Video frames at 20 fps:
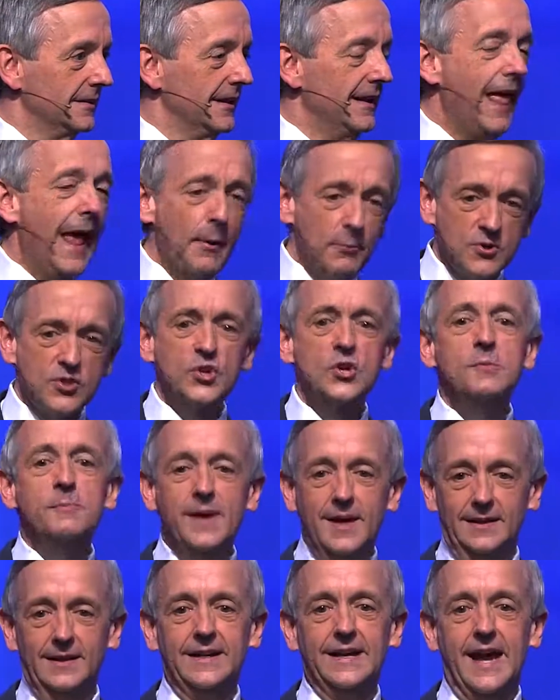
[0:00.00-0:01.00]
And that was
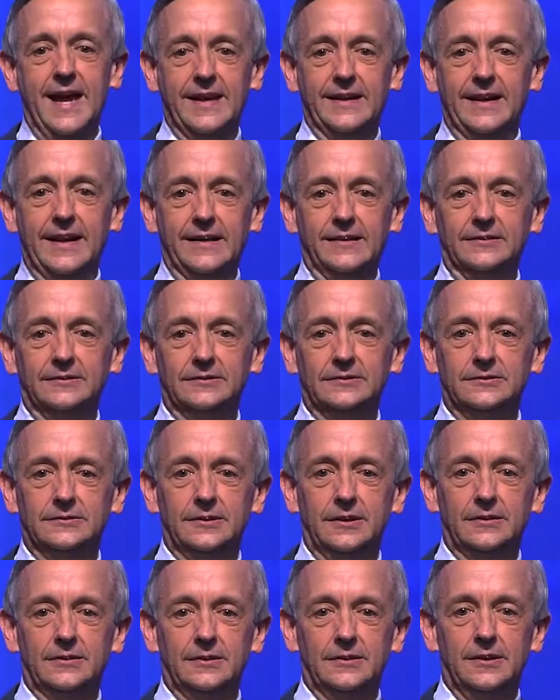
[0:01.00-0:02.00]
humiliating.
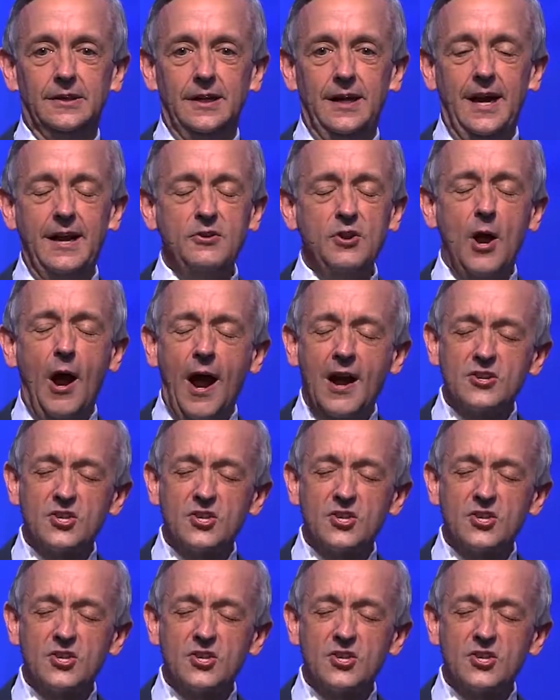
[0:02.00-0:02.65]
And yeah,